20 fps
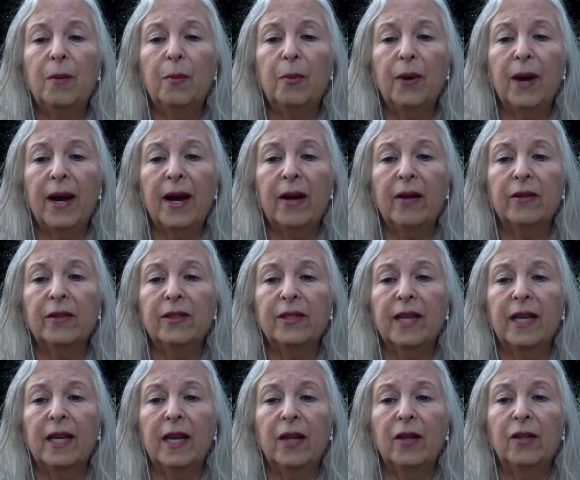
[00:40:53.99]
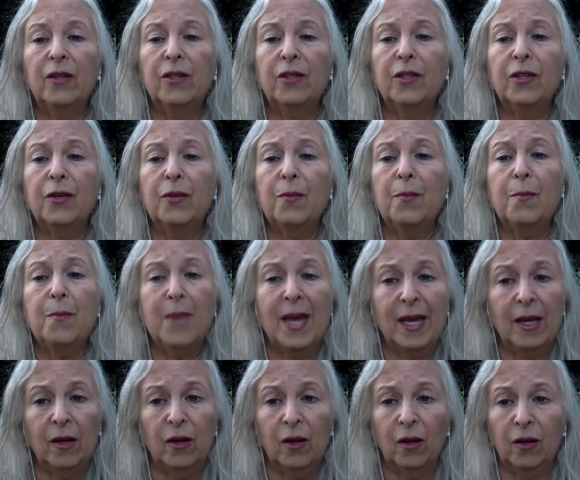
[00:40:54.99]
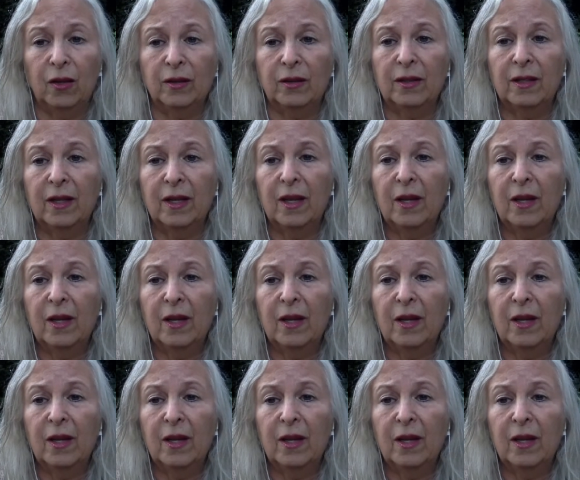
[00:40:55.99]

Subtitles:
prayers get intermingled